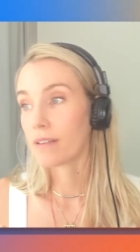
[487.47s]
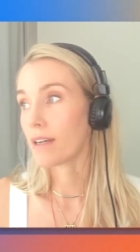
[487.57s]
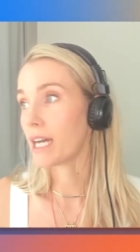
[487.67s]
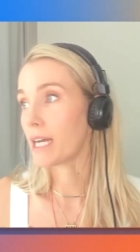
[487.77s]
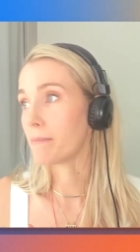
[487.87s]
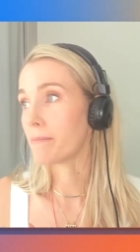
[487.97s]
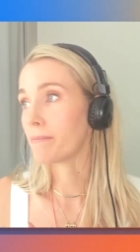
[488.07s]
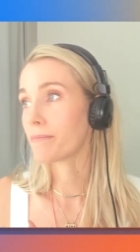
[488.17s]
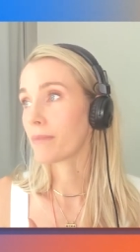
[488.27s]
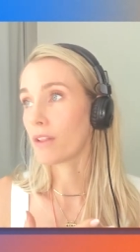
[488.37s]

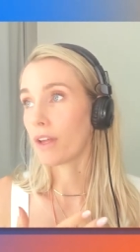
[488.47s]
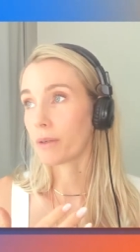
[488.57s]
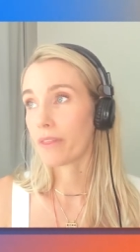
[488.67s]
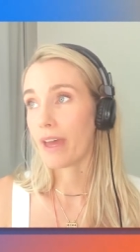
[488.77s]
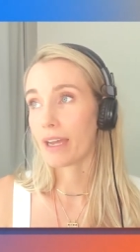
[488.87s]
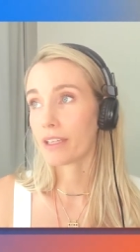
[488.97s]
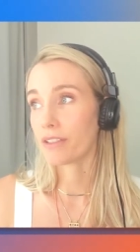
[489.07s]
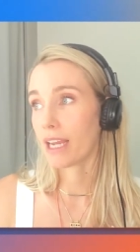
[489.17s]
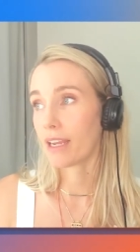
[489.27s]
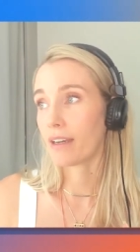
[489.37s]
um, along with the
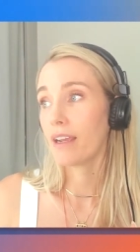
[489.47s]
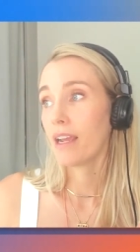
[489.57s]
Accutane,